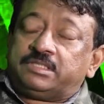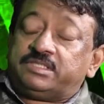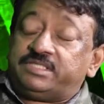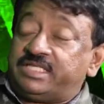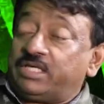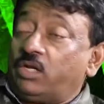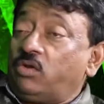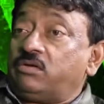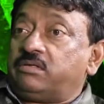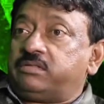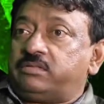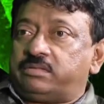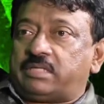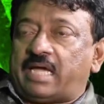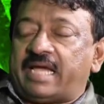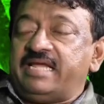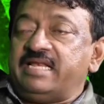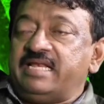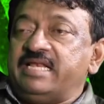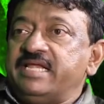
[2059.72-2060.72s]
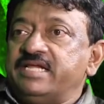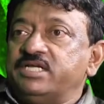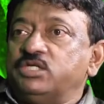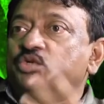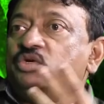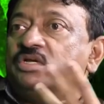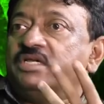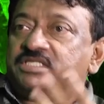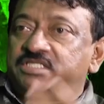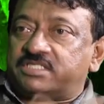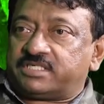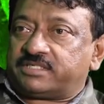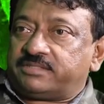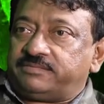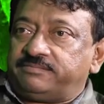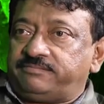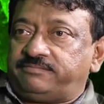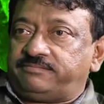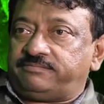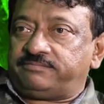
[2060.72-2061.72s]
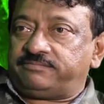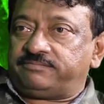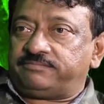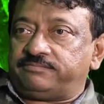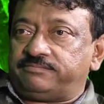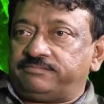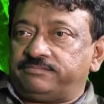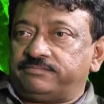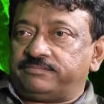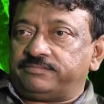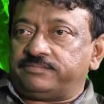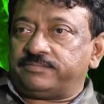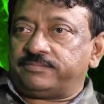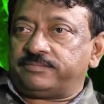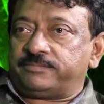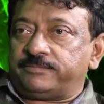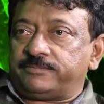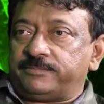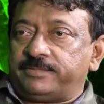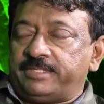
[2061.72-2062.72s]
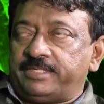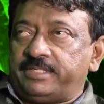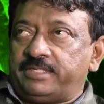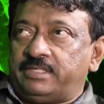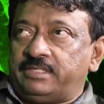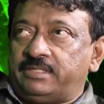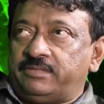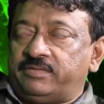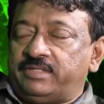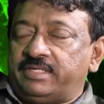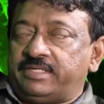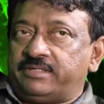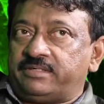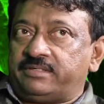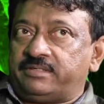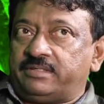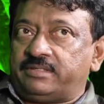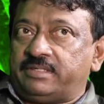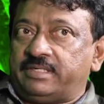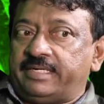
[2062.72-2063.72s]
They're all highly individualistic. They are